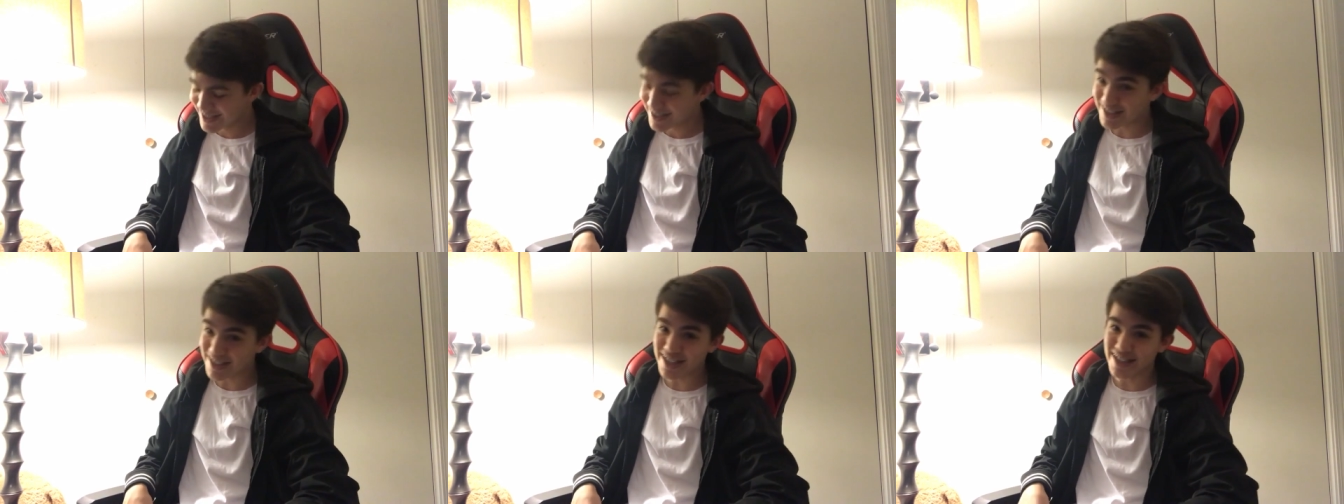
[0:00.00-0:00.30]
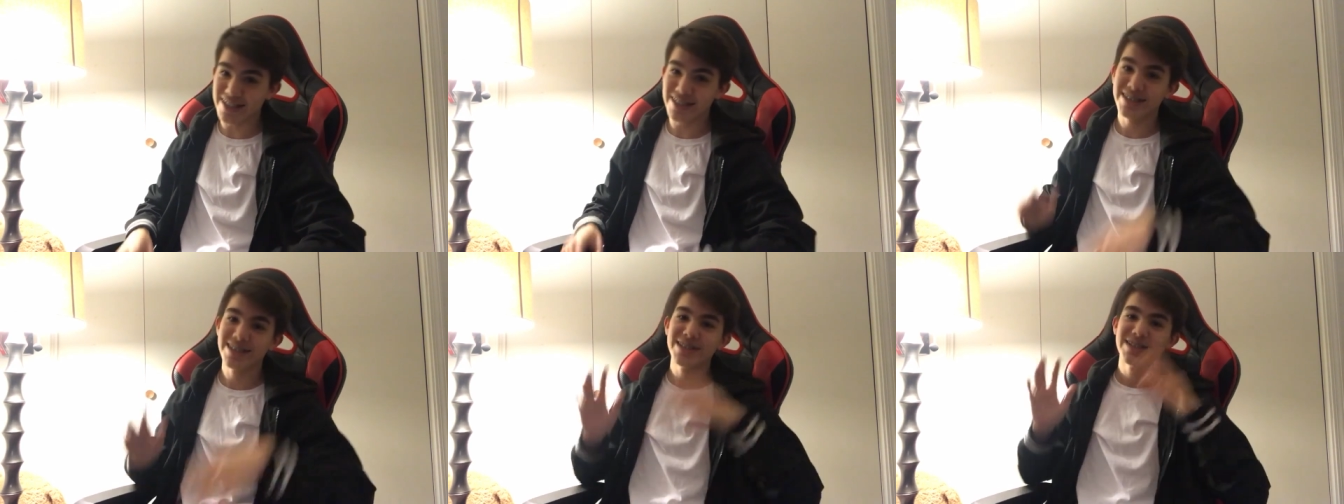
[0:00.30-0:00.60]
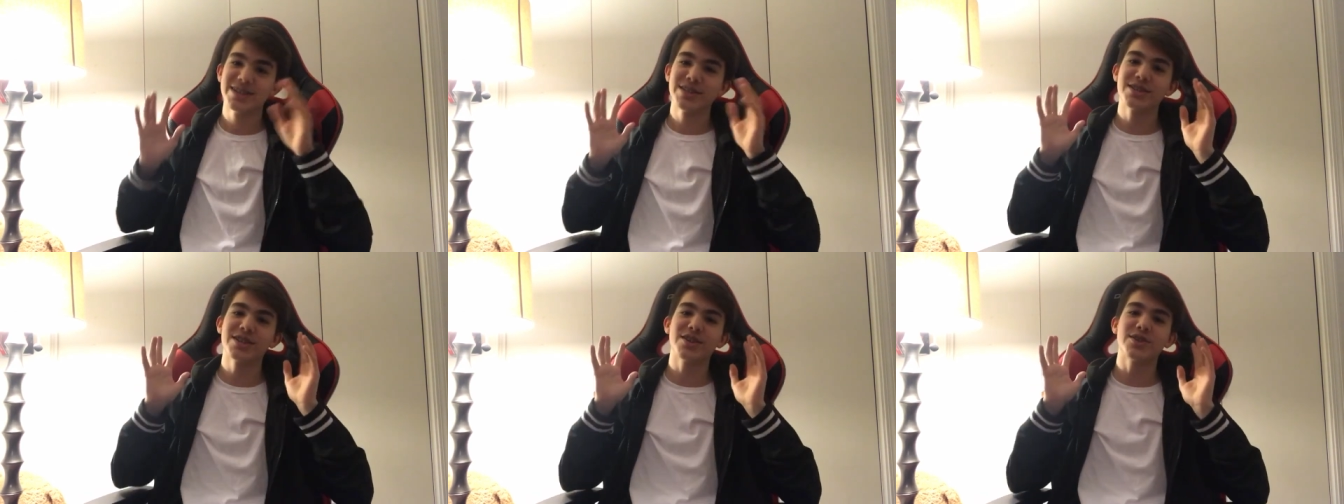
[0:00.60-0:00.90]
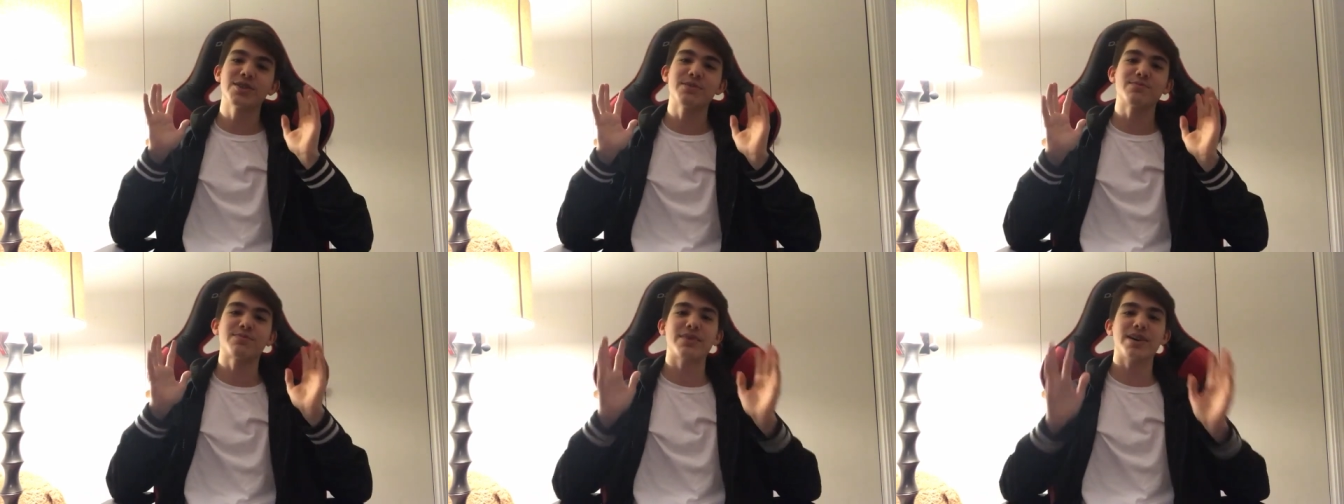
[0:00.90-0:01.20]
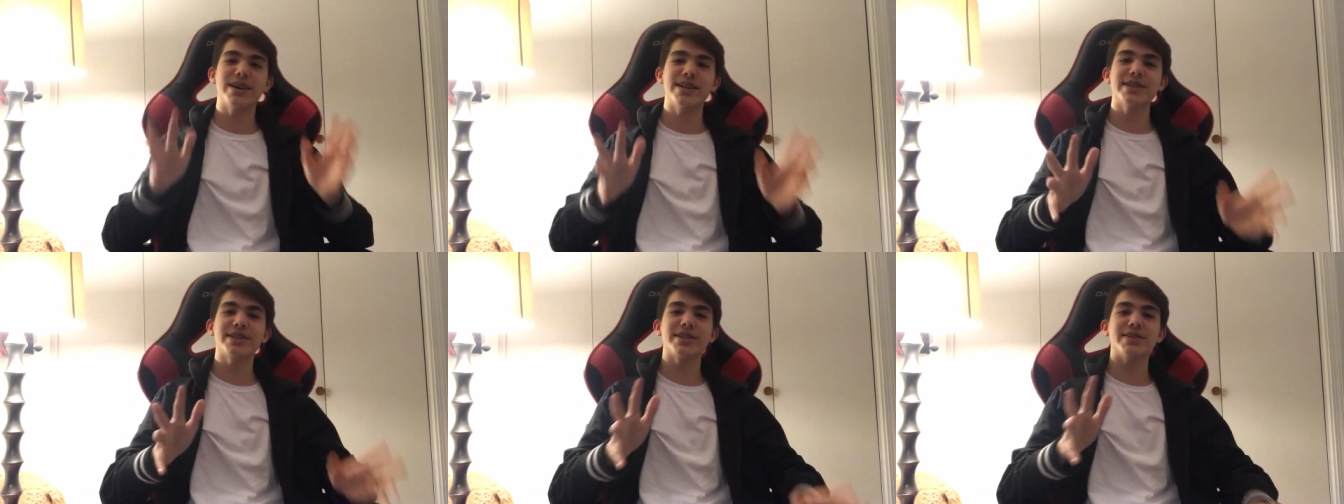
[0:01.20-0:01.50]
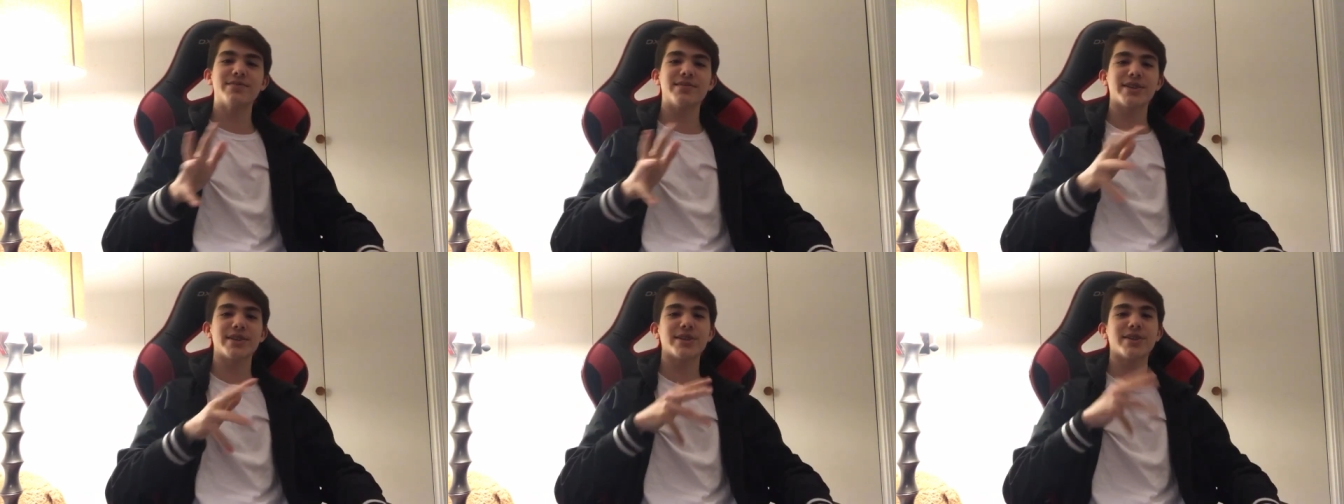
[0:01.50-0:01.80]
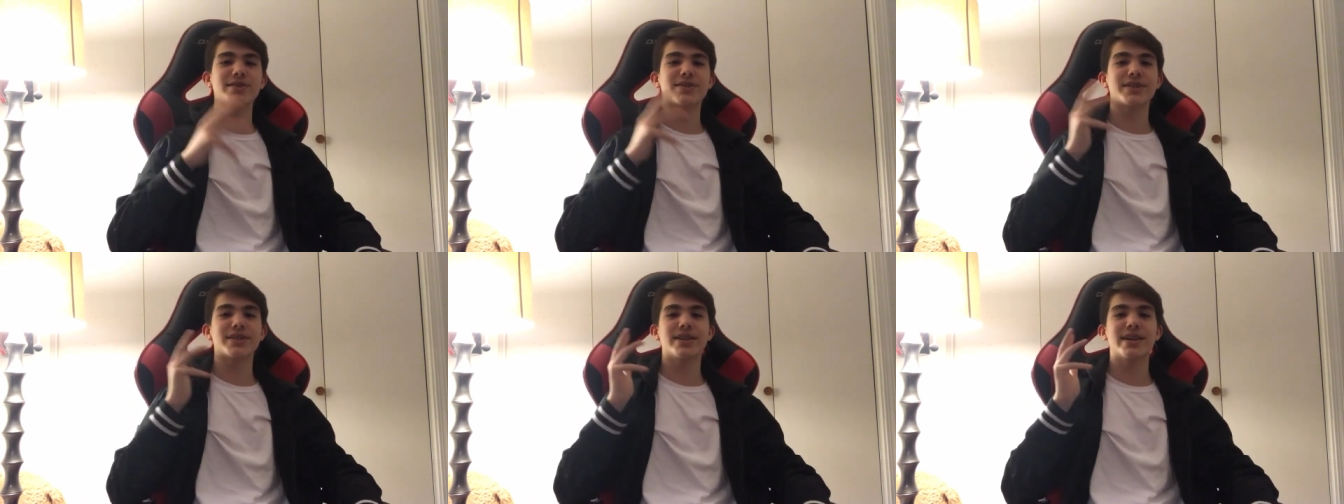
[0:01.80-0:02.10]
okay, so the Prodigy
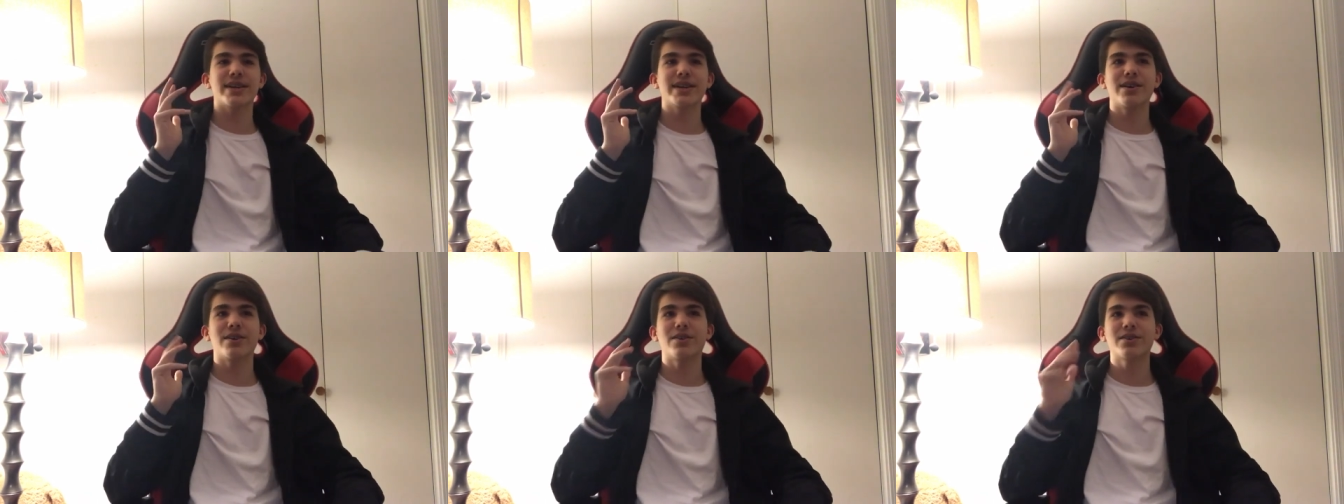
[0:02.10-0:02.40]
video is a